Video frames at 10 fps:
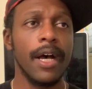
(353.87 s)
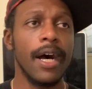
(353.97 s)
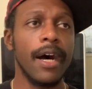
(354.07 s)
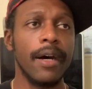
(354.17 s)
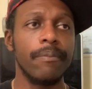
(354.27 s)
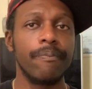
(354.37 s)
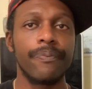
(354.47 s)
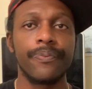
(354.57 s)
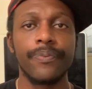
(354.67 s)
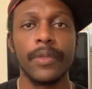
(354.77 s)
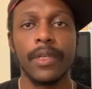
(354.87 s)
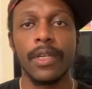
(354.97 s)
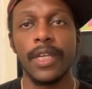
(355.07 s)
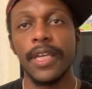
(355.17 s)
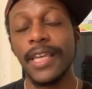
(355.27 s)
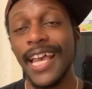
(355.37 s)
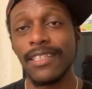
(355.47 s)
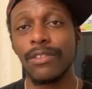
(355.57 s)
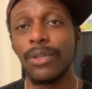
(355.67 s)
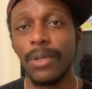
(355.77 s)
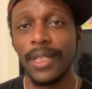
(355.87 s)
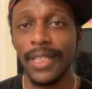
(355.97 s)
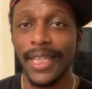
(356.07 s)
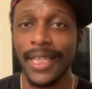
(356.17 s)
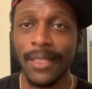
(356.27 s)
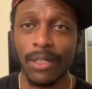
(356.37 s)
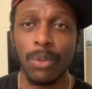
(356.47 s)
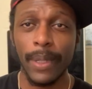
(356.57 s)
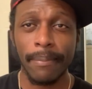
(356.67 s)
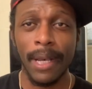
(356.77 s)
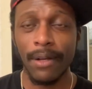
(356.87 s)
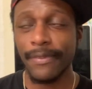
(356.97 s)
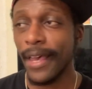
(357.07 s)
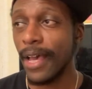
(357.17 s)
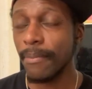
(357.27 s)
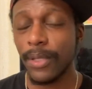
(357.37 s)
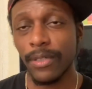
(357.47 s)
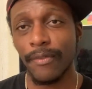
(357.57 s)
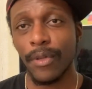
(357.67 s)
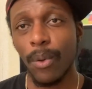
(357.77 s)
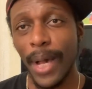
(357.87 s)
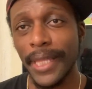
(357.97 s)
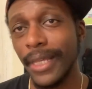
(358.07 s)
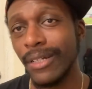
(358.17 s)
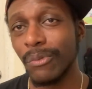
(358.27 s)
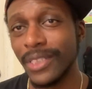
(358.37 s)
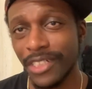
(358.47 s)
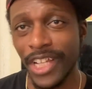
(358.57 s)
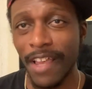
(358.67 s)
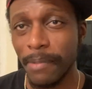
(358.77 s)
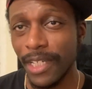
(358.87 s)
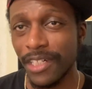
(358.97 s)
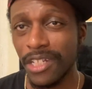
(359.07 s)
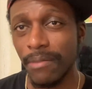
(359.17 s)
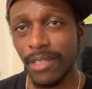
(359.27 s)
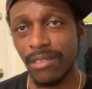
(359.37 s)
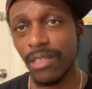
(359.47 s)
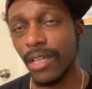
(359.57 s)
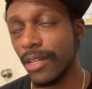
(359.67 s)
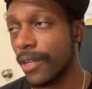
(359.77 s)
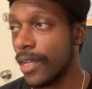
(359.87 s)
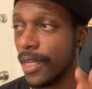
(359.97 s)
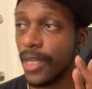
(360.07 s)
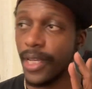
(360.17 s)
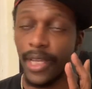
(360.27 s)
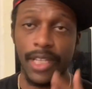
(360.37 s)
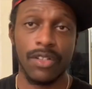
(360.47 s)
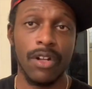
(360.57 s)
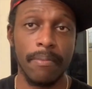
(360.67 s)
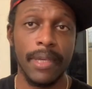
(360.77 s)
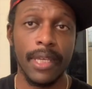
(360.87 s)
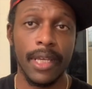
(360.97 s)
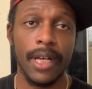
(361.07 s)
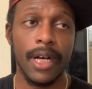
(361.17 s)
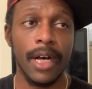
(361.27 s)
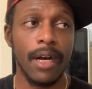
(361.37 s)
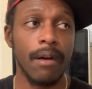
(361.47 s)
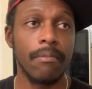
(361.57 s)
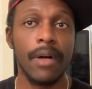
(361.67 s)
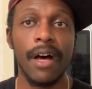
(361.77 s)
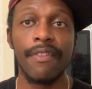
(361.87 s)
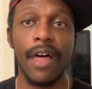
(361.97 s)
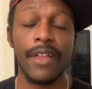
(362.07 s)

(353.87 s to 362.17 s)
He has to do it in a quick amount of time because if Kawhi Leonard wins a championship this year, it's going to be another